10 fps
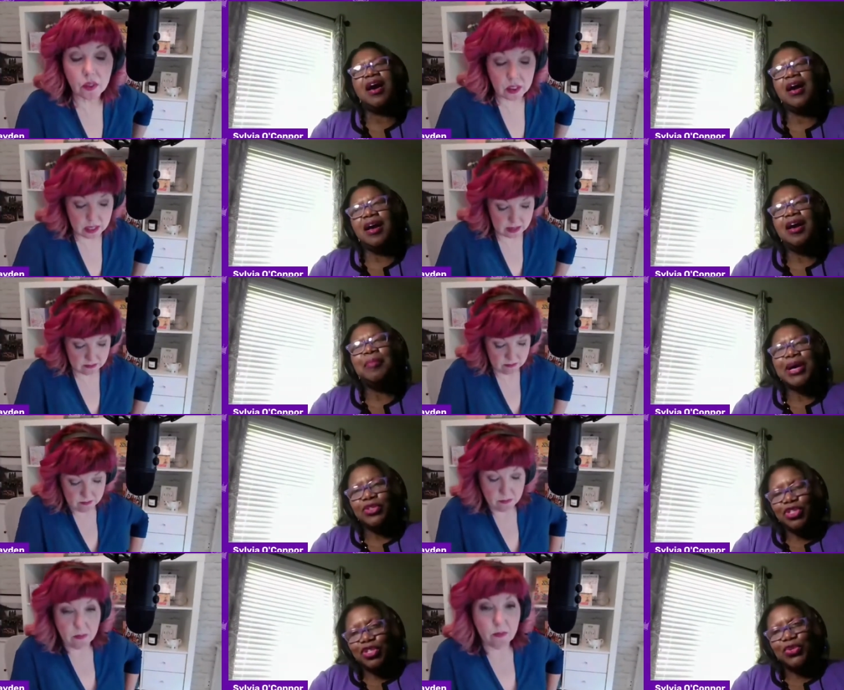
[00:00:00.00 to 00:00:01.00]
Speaker 1: Uh,
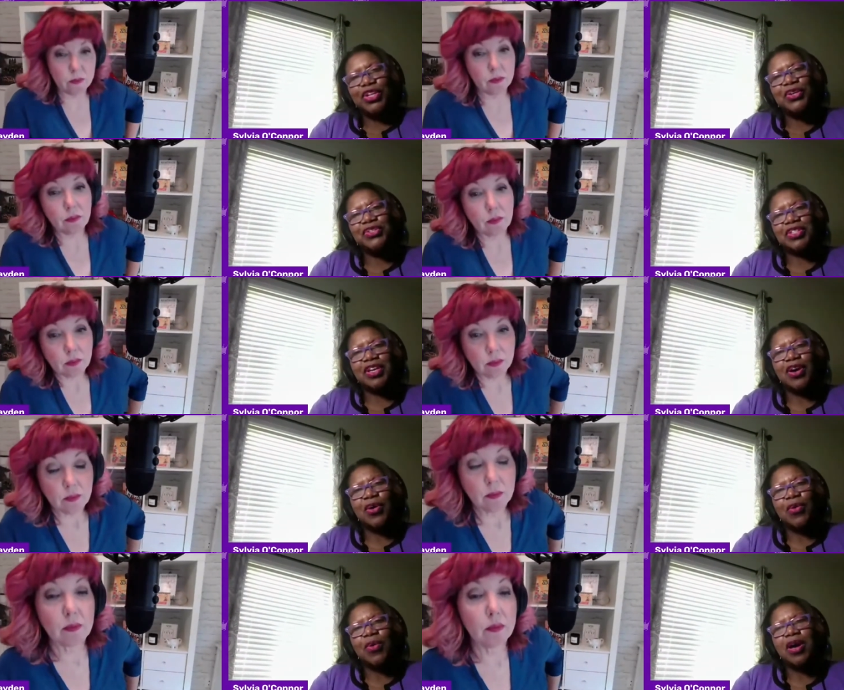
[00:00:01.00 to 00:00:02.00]
about two years
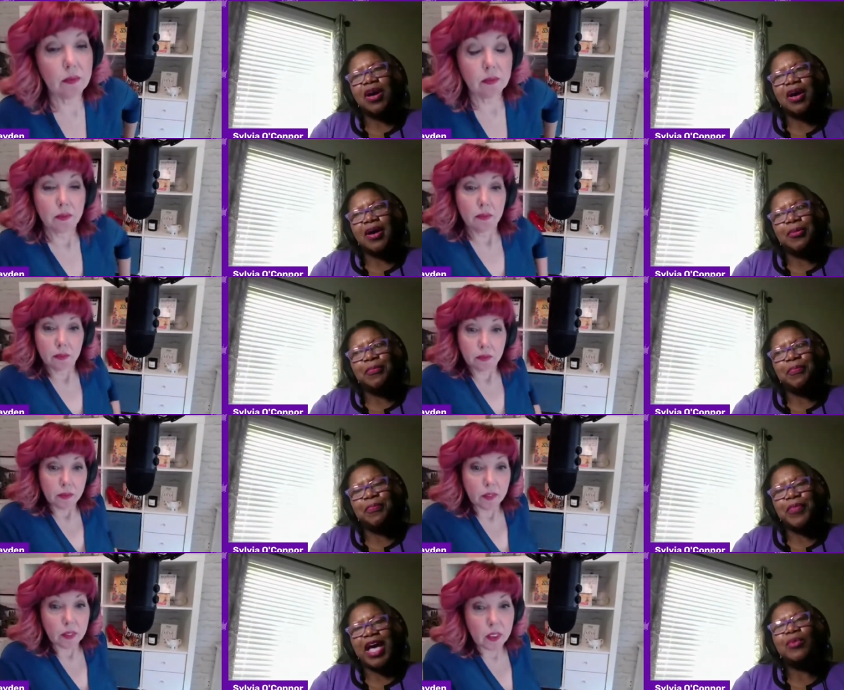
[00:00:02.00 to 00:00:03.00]
ago, um,
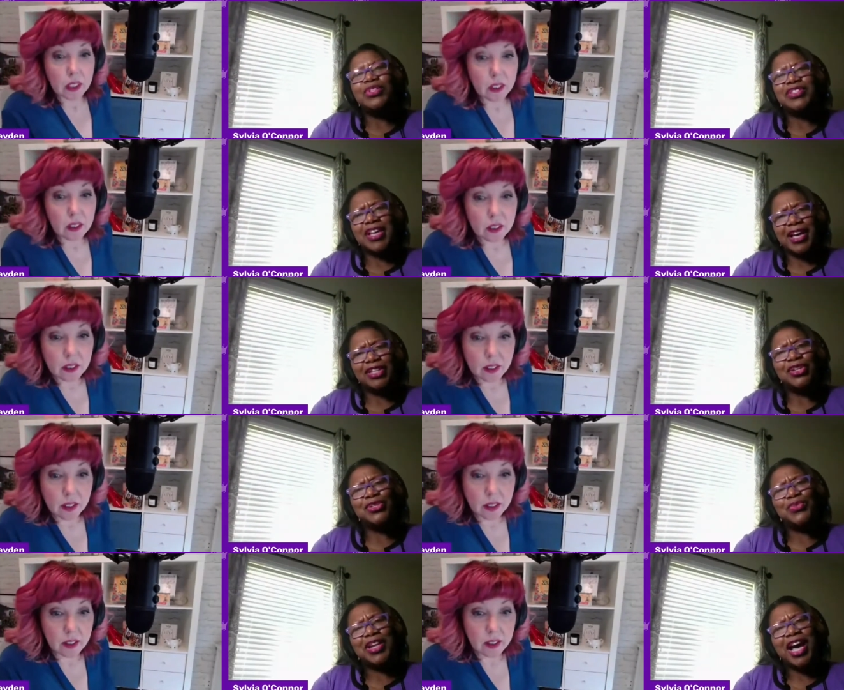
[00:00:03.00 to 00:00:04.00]
I was
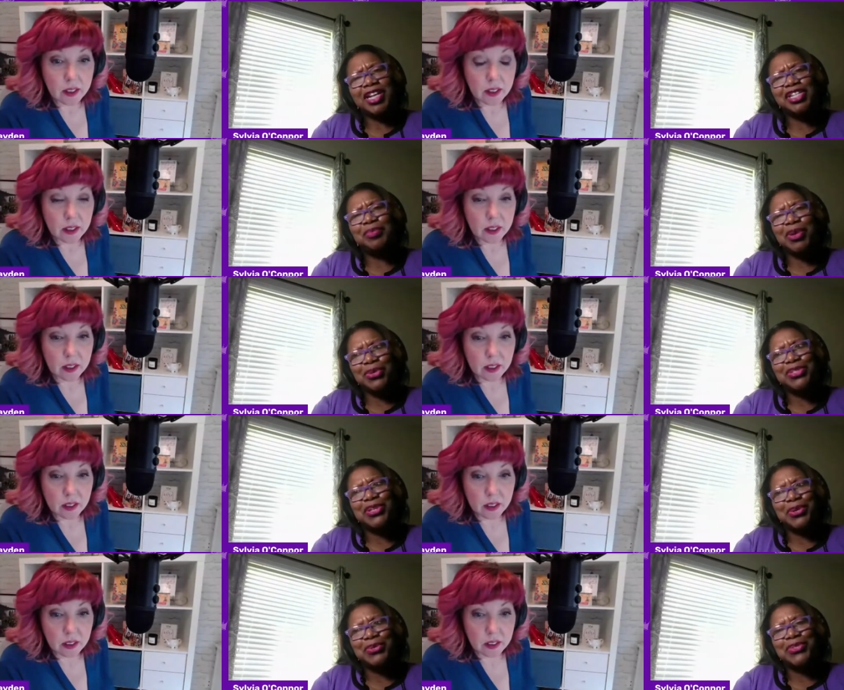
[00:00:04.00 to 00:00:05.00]
diagnosed with
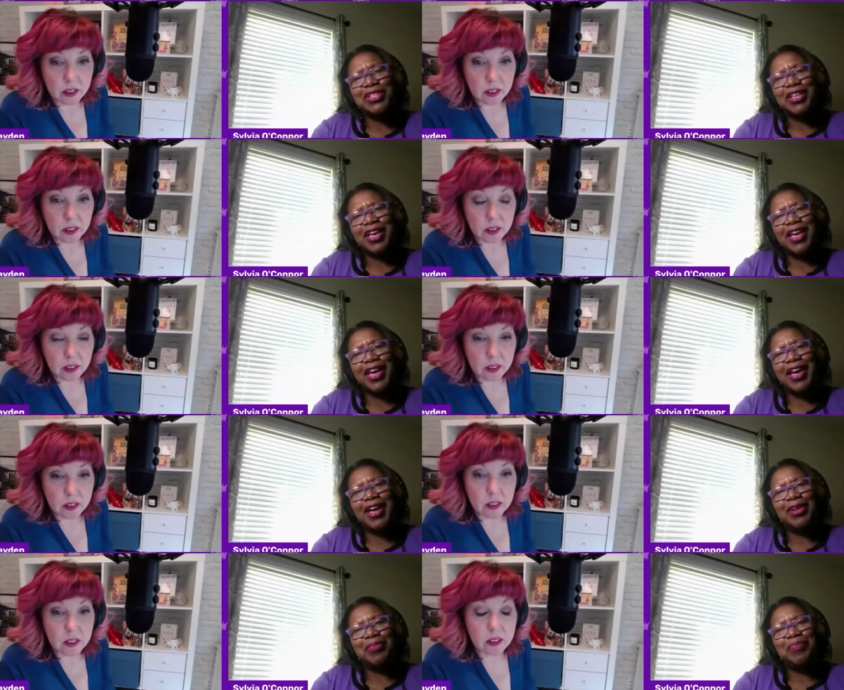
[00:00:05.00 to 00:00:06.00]
Hashimoto's,
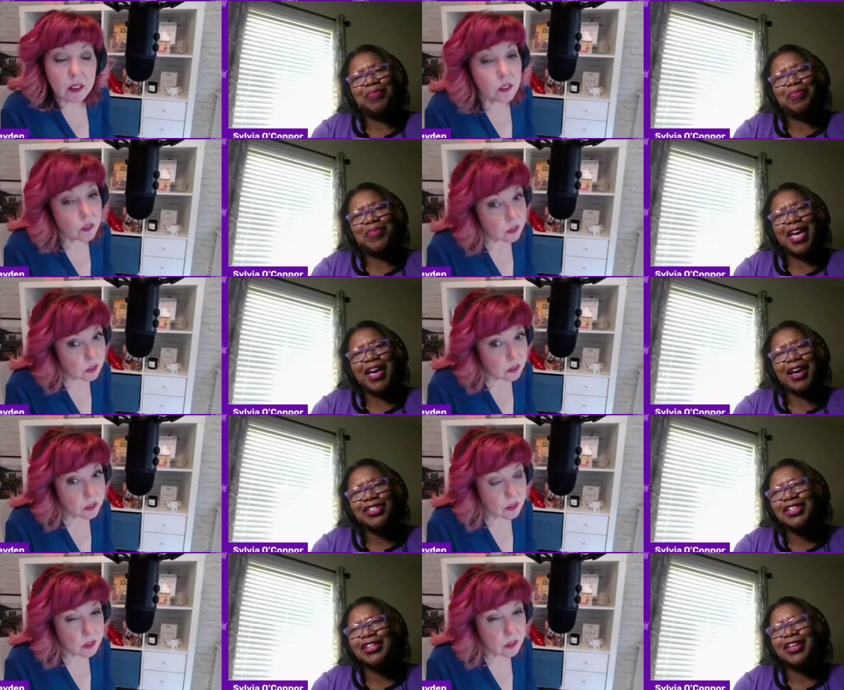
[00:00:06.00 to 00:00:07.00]
and
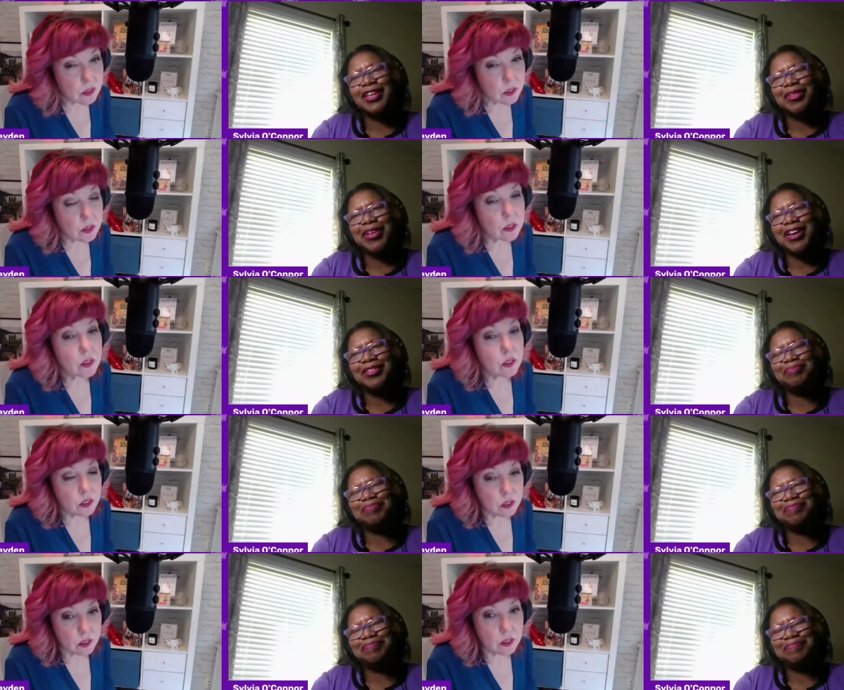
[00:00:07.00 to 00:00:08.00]
actually, uh,
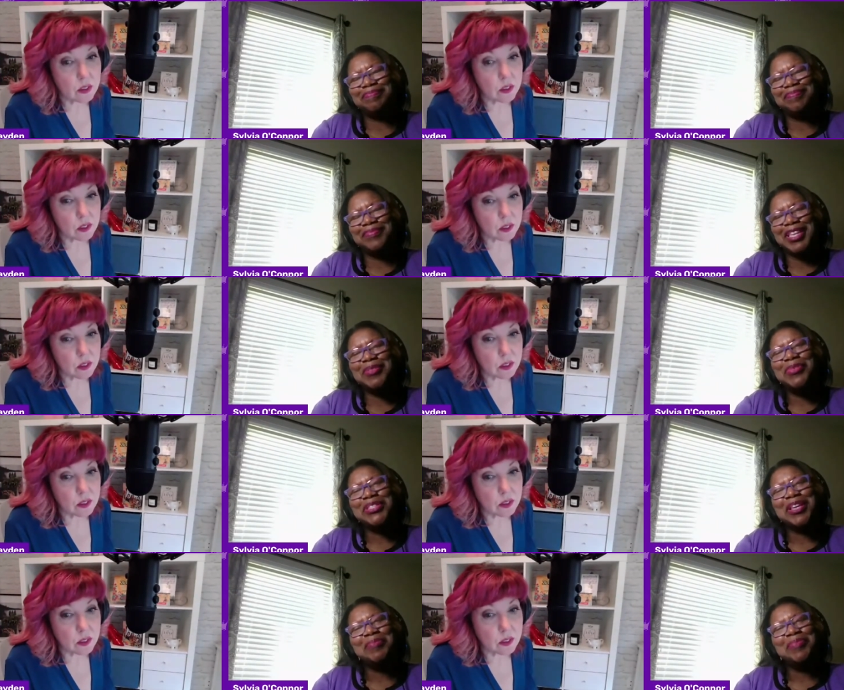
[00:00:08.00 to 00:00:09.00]
it
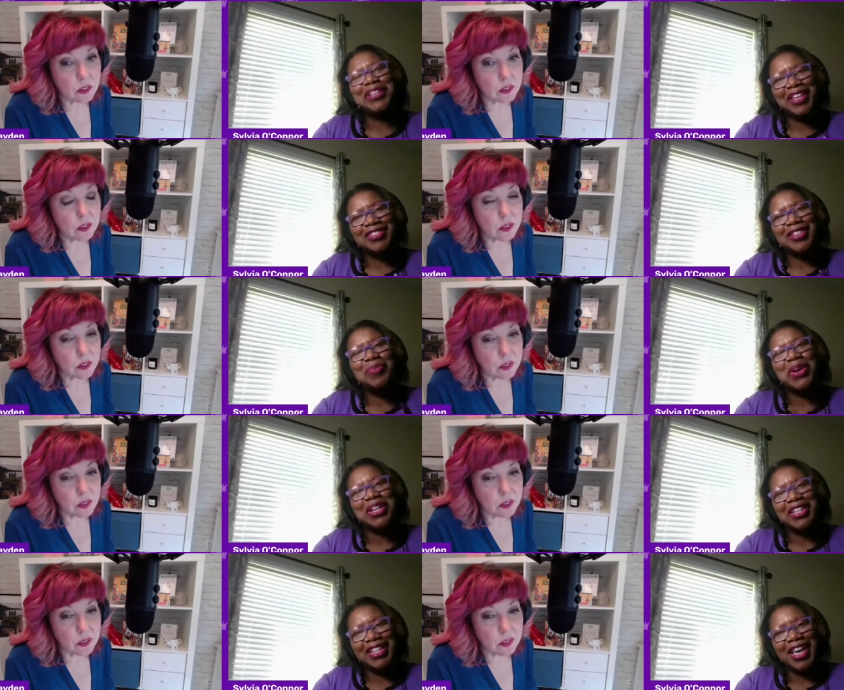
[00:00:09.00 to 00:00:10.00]
was something
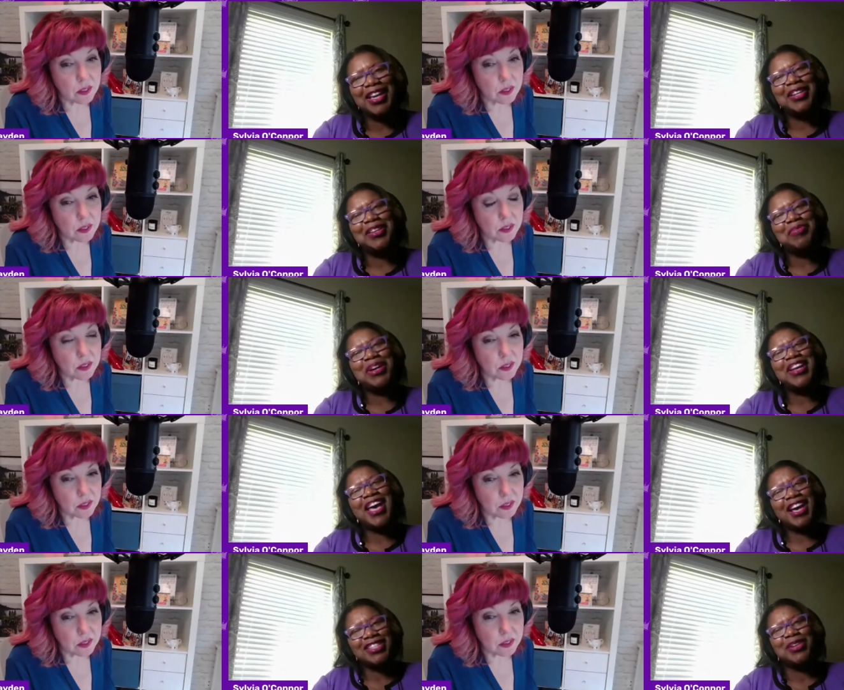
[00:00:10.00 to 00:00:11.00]
somewhat negative, but
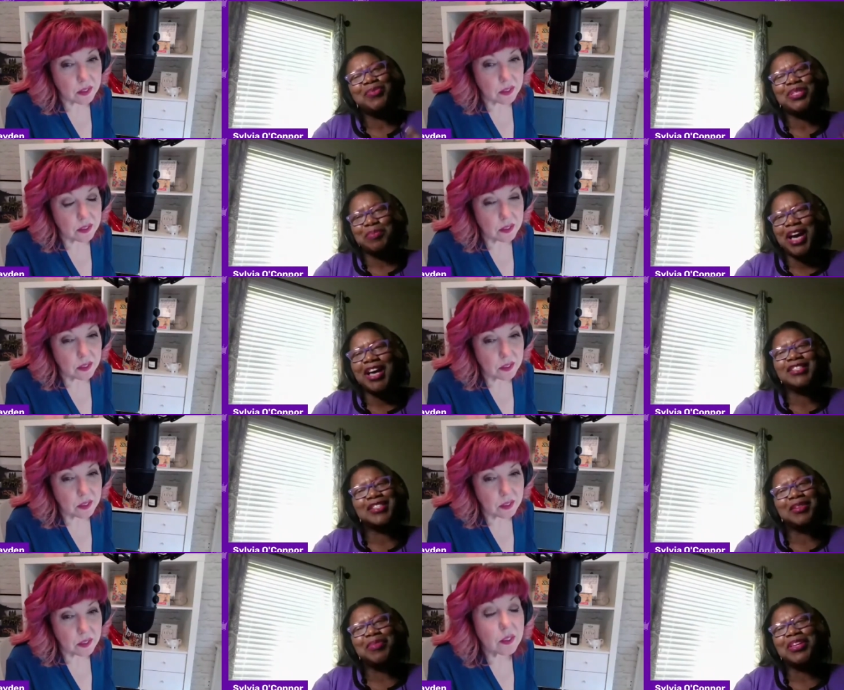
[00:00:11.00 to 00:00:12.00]
actually, it was
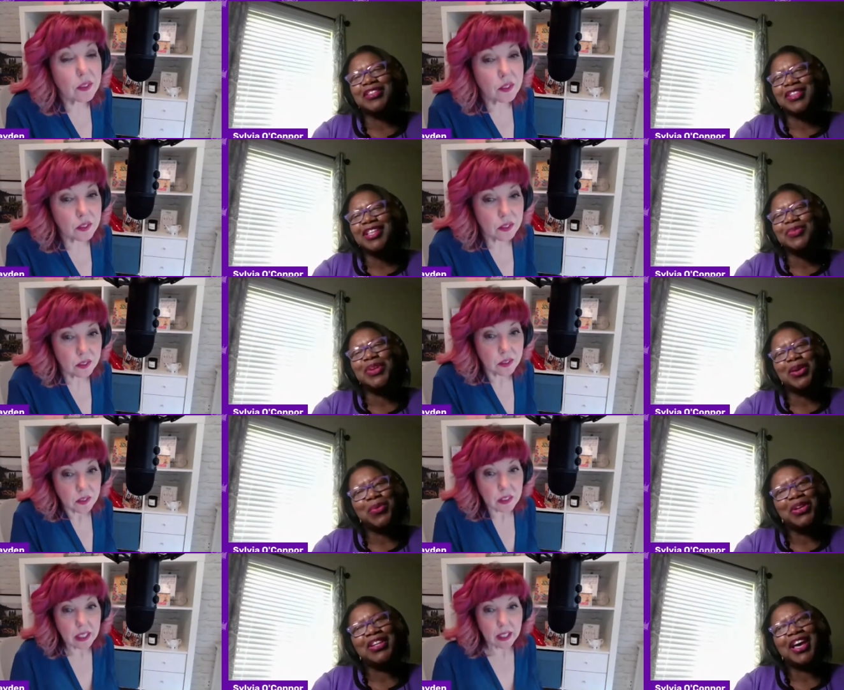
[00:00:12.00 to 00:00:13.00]
positive because that's when I
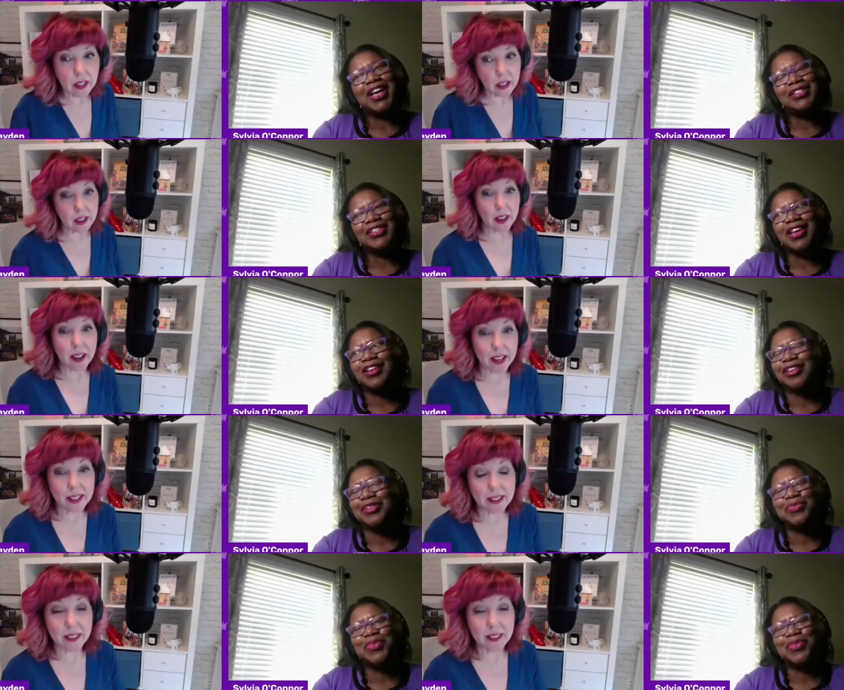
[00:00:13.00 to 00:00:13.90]
realized like